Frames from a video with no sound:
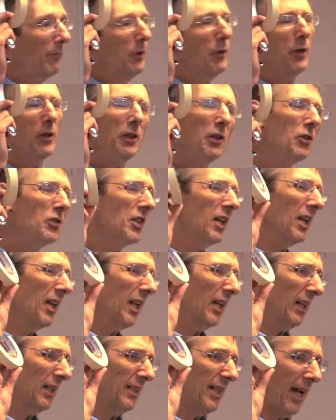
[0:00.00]
You can use a
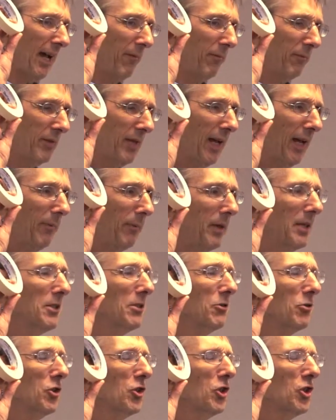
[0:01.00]
little tape. Tape
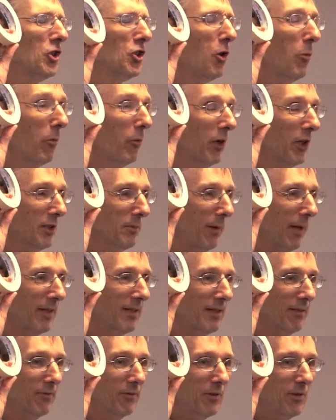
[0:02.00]
is super
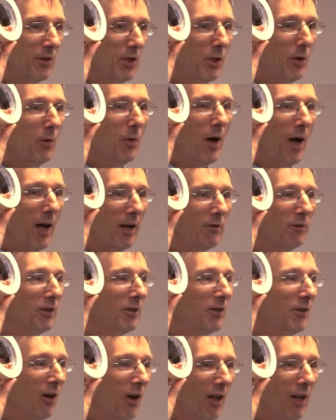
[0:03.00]
expensive,
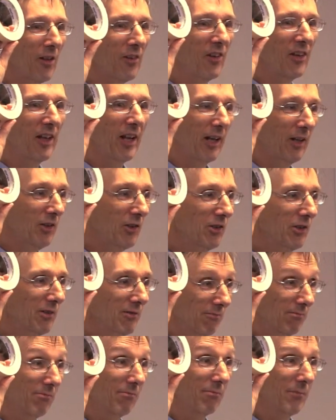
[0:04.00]
$200 an inch.
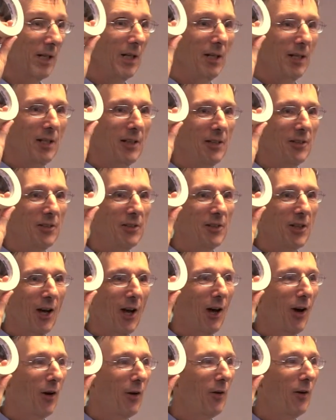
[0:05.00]

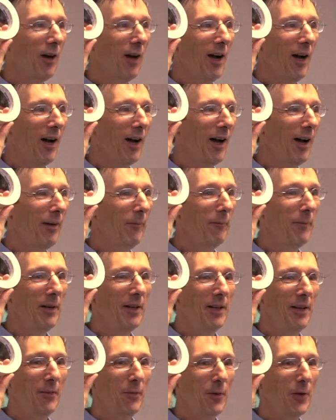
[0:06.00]
So
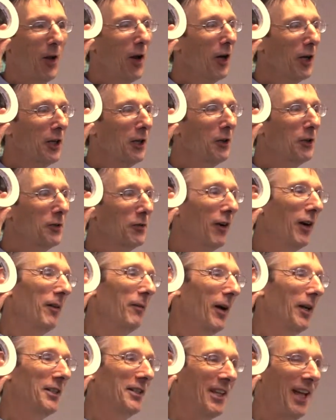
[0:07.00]
we're not going to use very
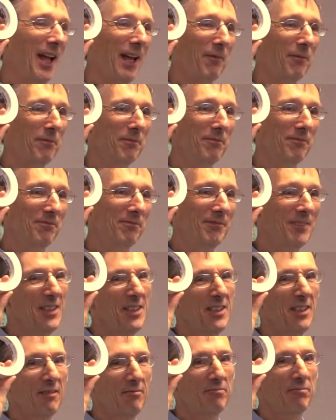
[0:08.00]
much tape.
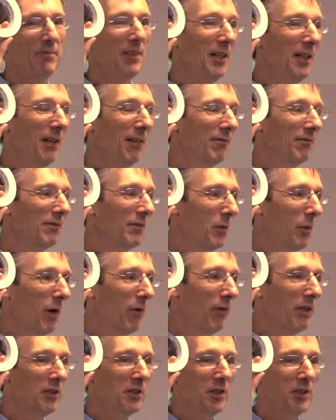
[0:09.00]
Just
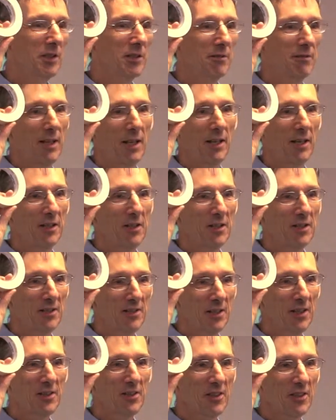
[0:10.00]
12 inches, 10 inches,
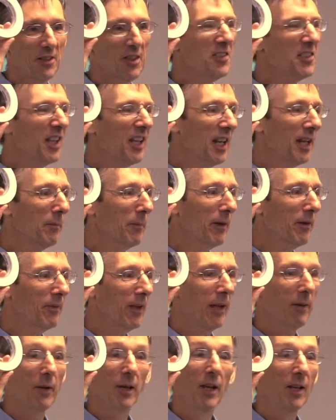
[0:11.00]
just a little bit of
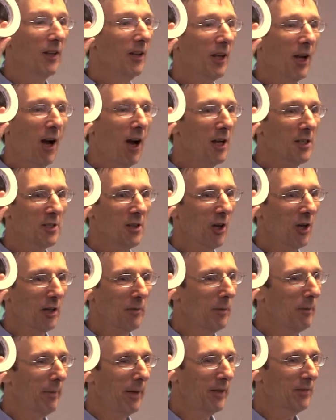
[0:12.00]
tape. The car's not going
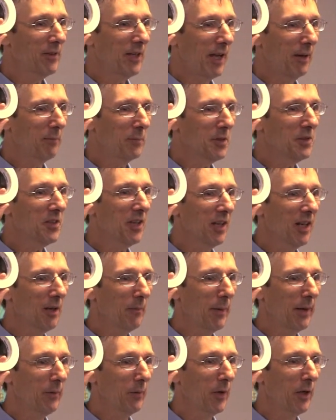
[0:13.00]
to be made of tape, just a little
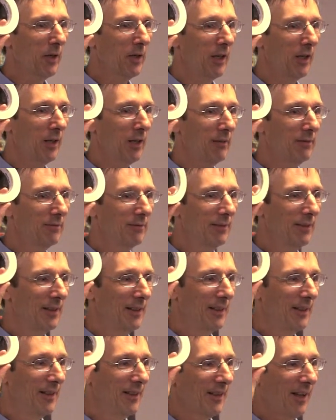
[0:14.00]
bit where you need it.
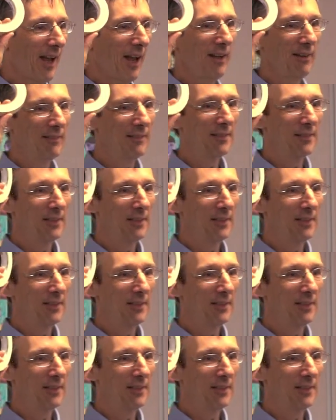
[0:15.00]
Okay?